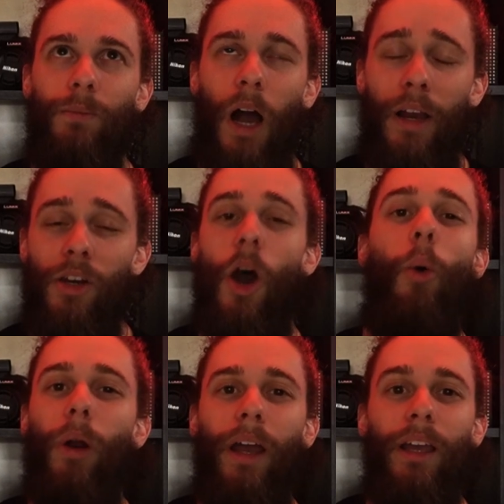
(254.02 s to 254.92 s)
know
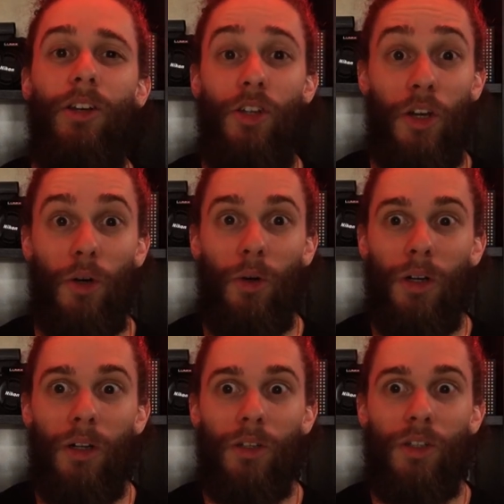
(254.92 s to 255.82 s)
what I can do.
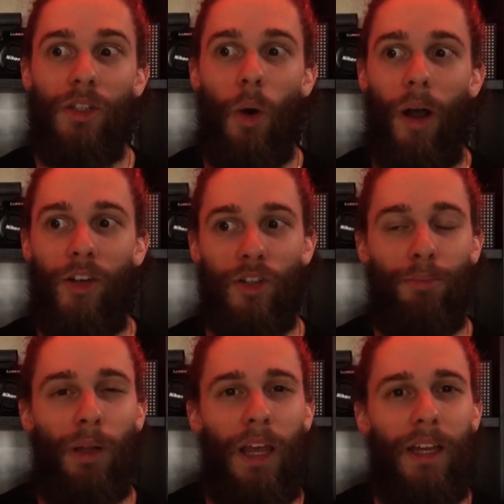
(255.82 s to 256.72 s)
So I
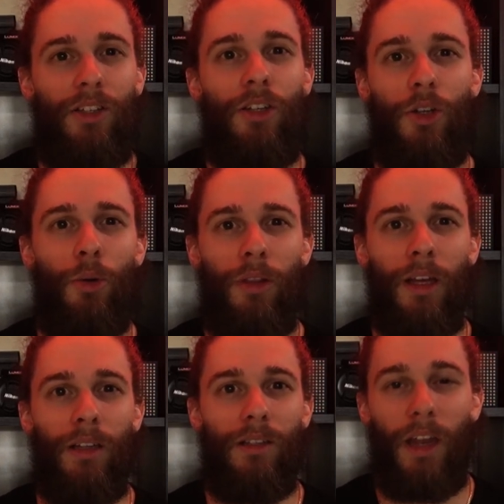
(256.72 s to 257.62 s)
just plan to do
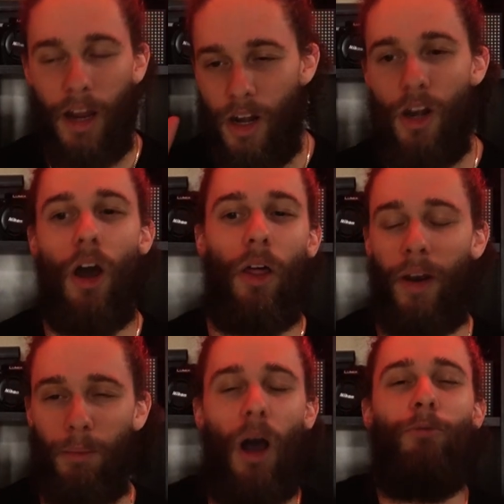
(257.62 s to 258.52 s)
things that
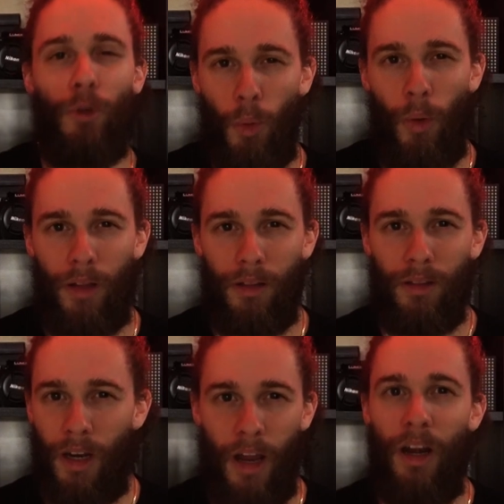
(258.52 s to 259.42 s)
that I'm comfortable with,
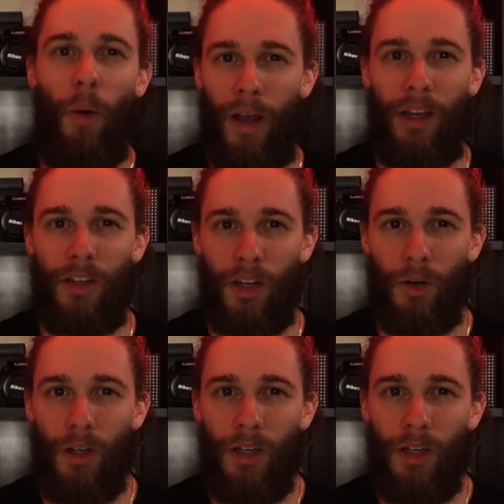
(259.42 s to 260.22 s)
that I know I can do.